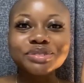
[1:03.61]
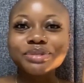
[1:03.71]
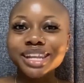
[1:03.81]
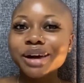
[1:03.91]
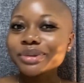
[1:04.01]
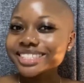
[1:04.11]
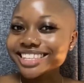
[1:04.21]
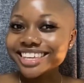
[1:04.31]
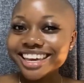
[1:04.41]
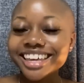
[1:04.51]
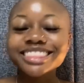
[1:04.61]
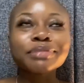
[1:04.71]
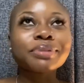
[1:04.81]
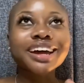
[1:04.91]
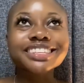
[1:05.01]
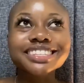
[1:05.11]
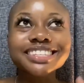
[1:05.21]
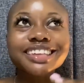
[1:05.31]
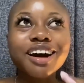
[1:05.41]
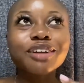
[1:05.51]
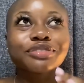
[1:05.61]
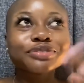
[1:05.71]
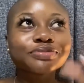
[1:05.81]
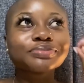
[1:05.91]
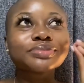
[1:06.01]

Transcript: when I was here, the prices of